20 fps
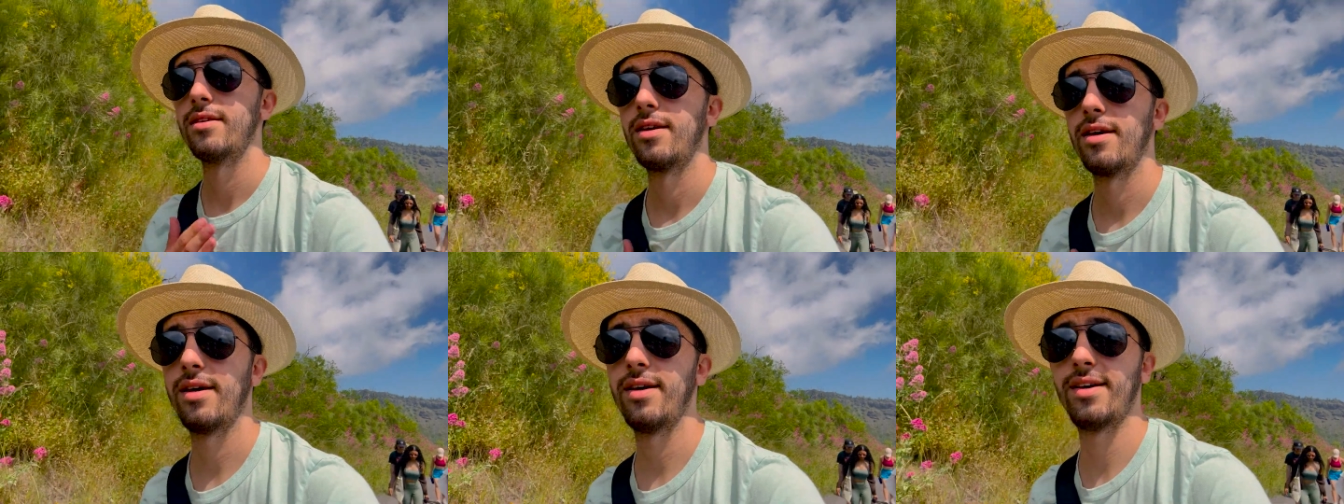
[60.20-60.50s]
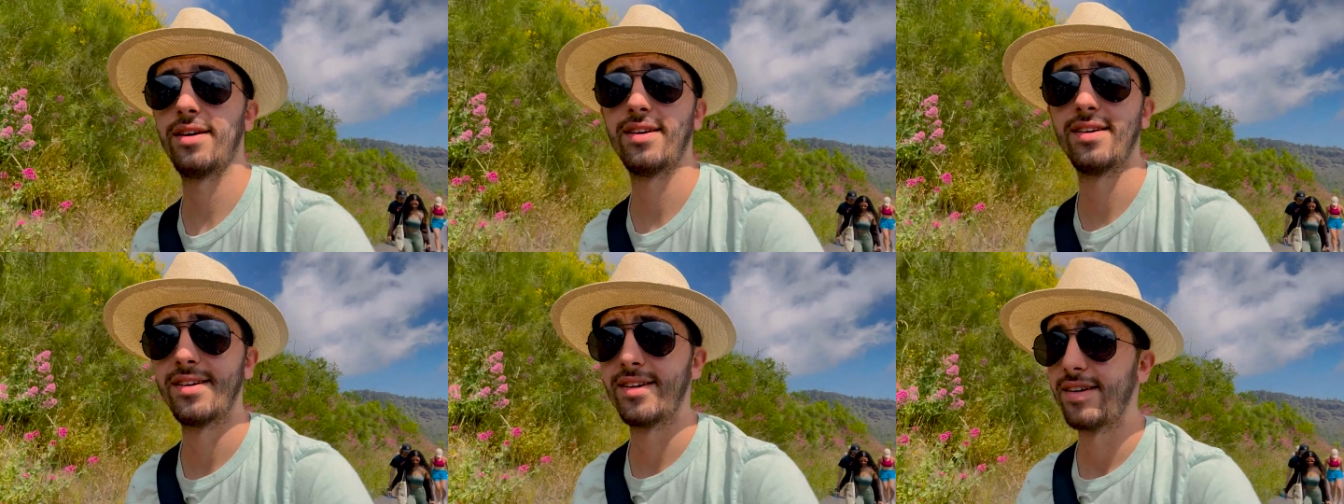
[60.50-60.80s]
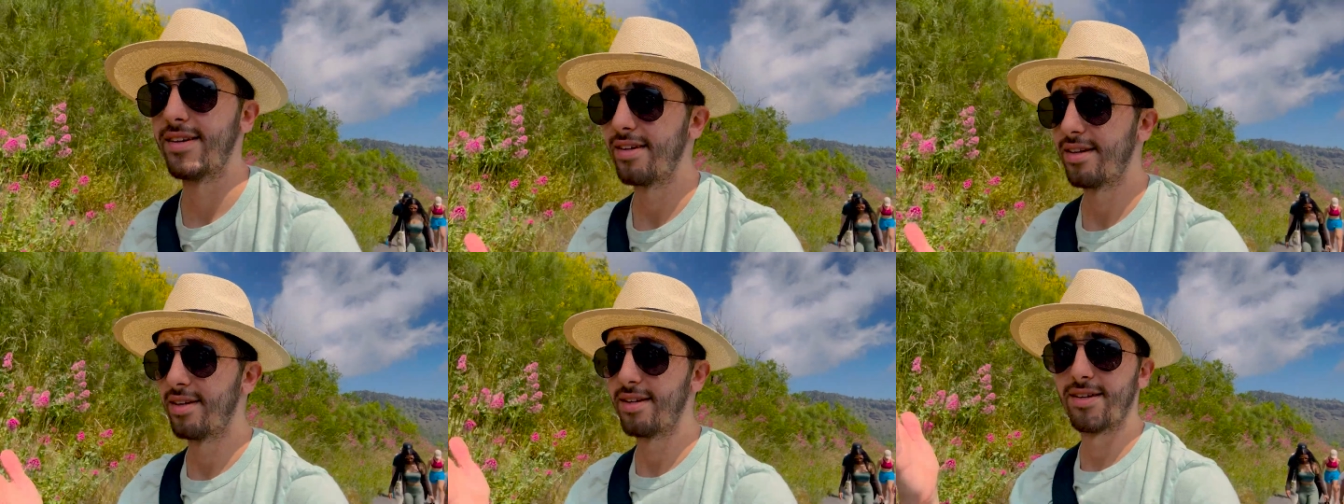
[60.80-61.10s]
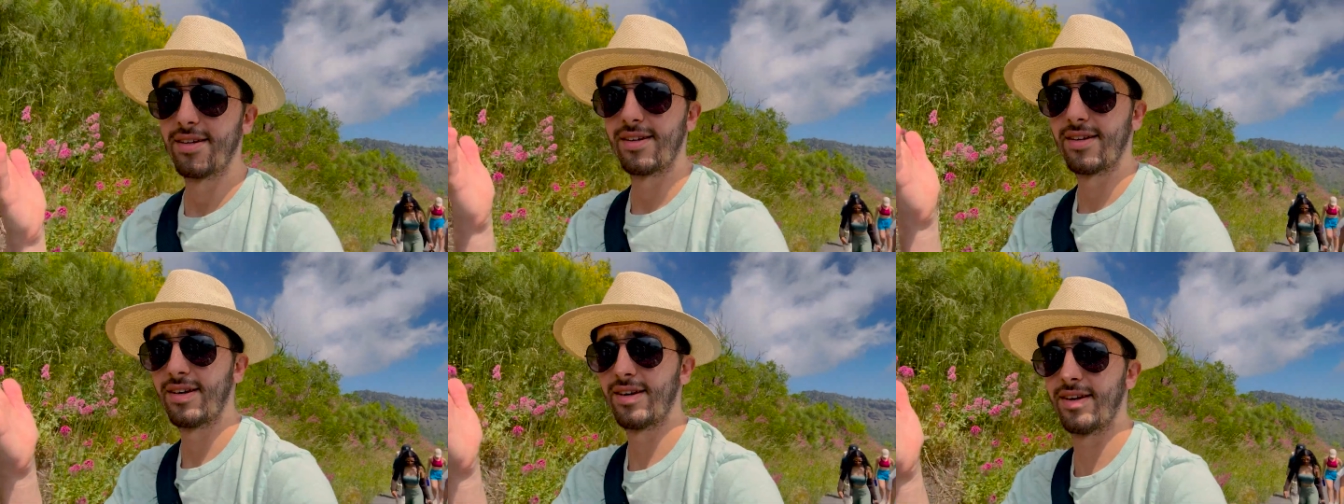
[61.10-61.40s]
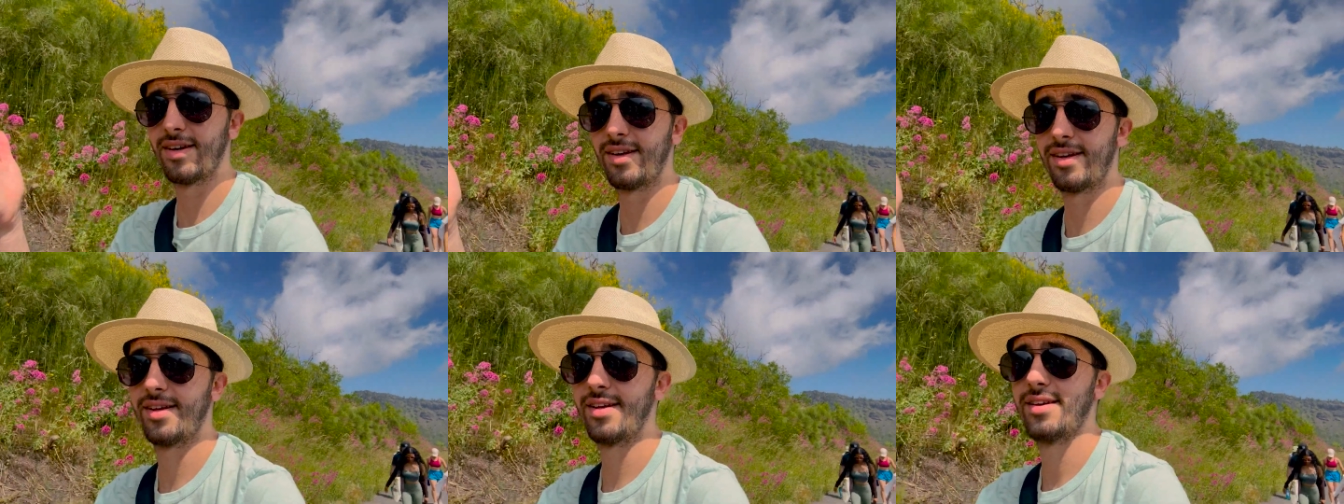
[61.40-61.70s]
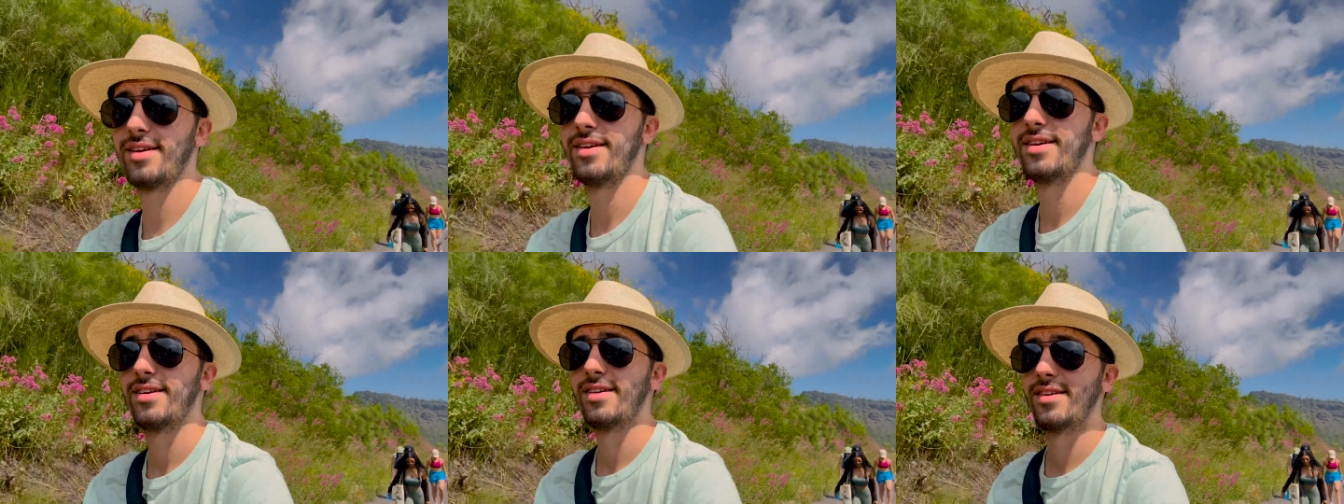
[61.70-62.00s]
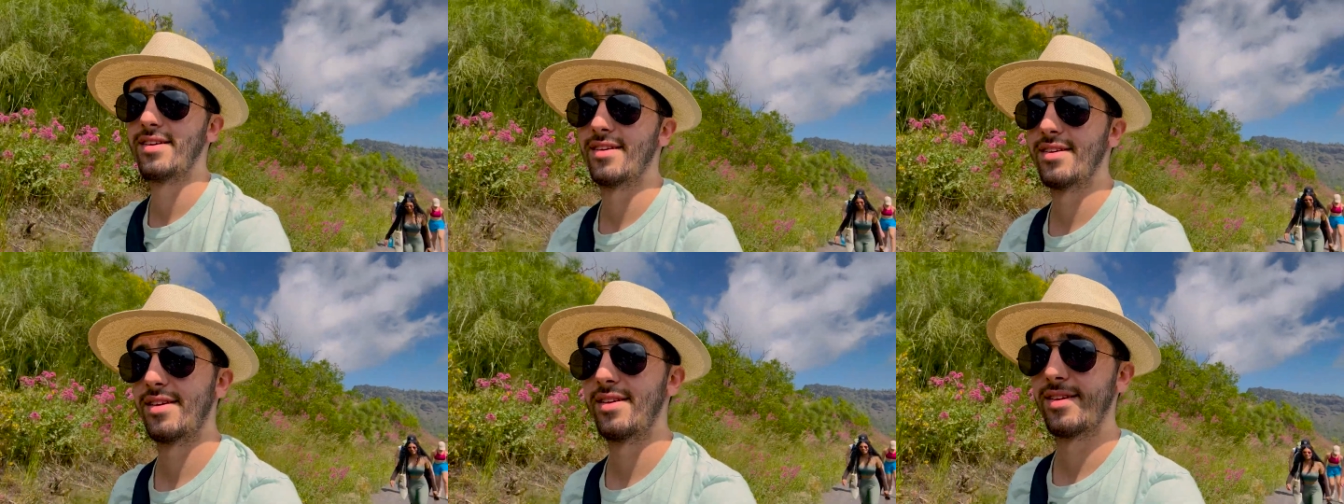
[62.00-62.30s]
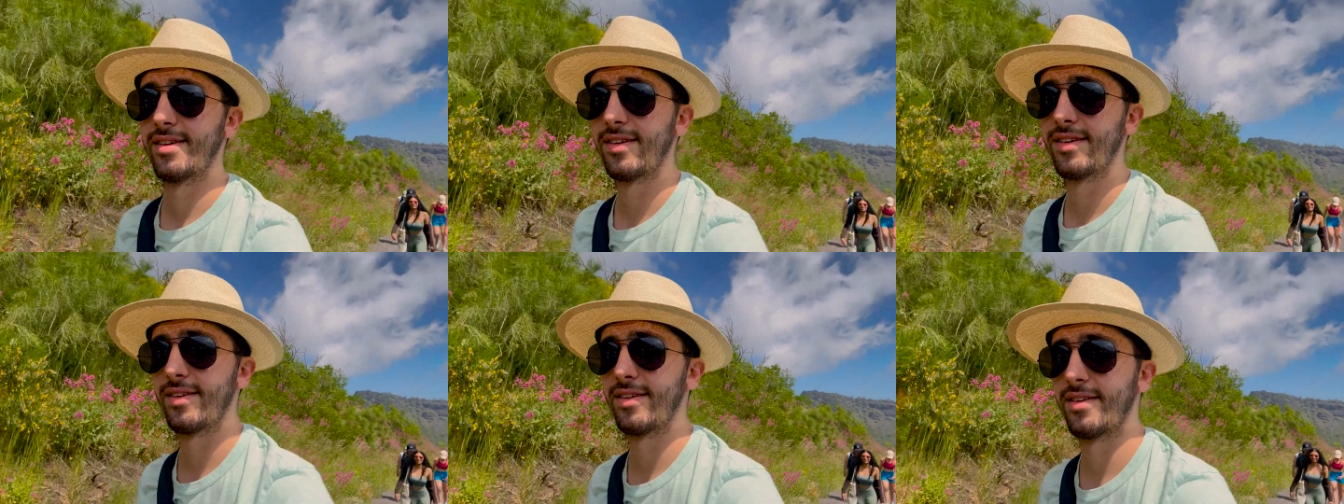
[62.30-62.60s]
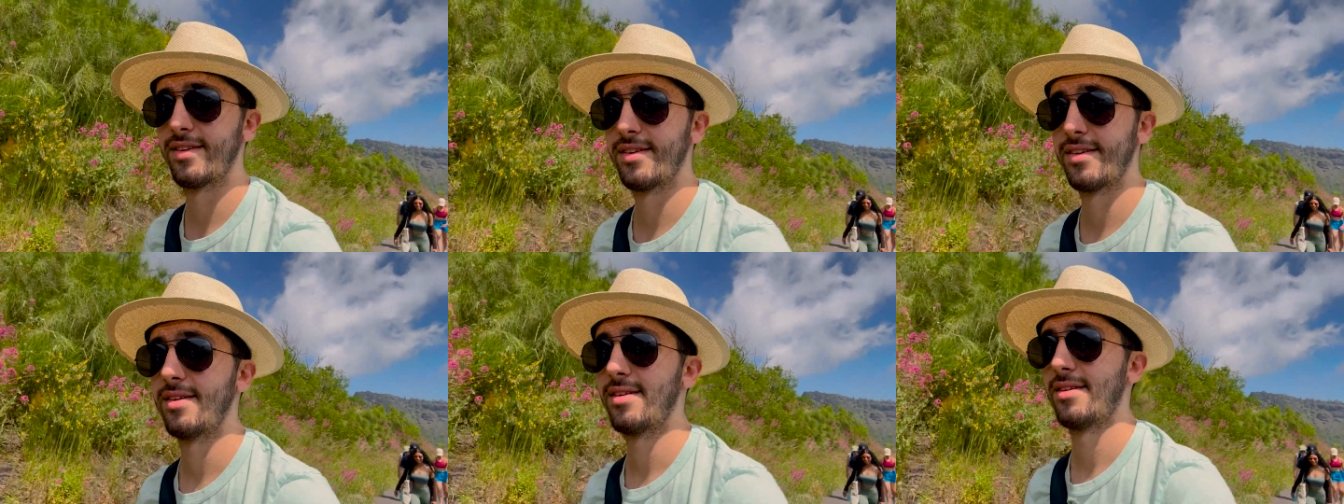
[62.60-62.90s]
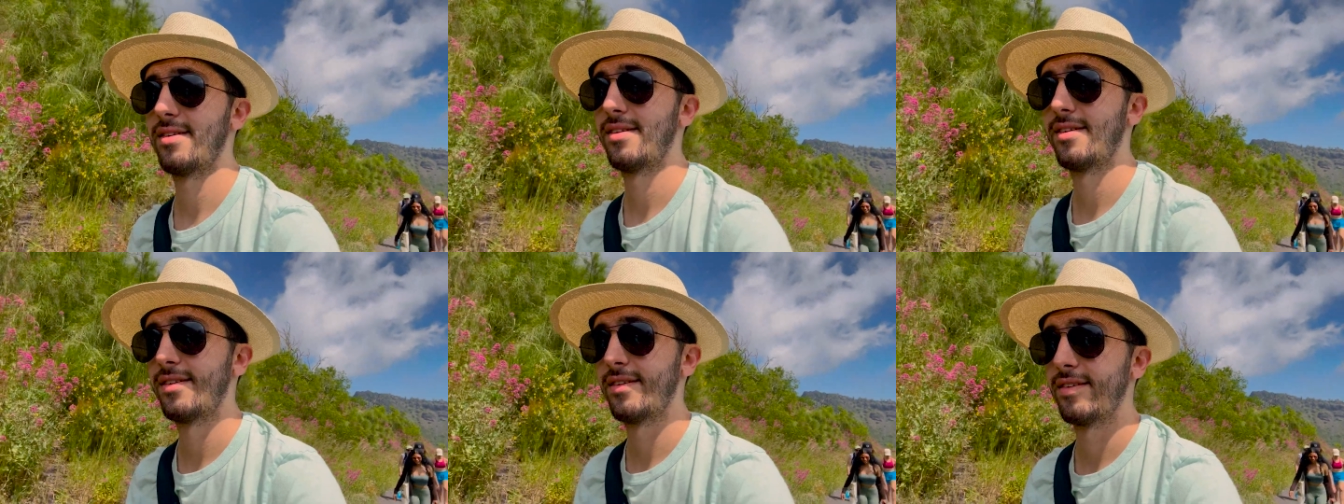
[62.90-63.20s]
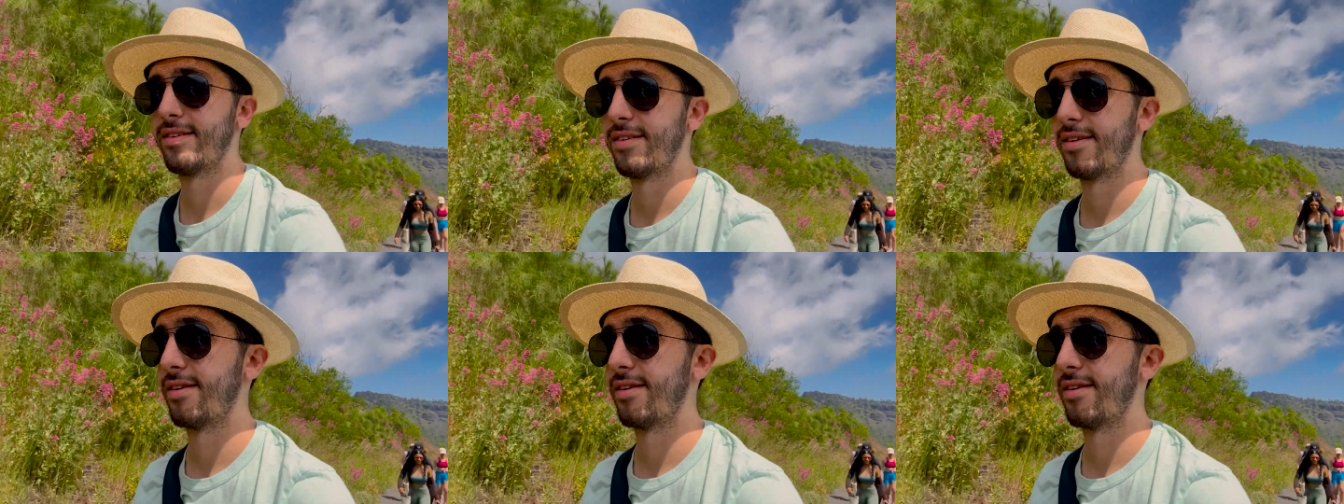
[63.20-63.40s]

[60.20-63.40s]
while, and we'd barely done any of the trail yet. I